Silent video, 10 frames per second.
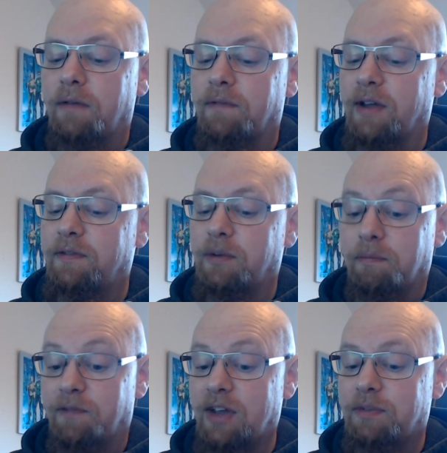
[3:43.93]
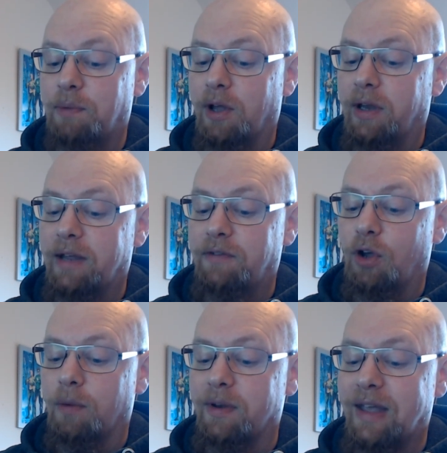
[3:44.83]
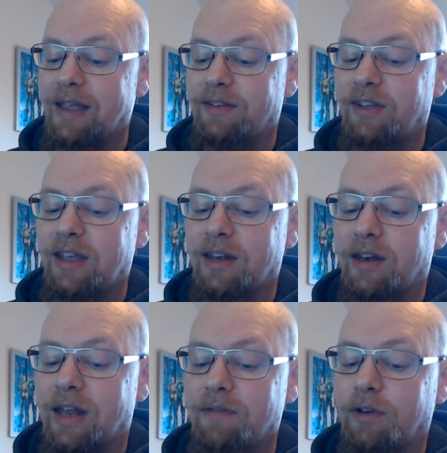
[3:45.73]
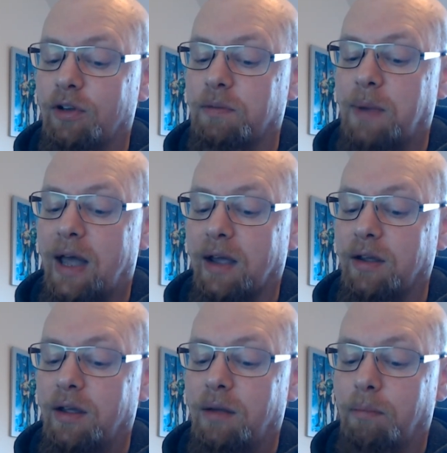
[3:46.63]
Vesper left home at 18 and never looked back,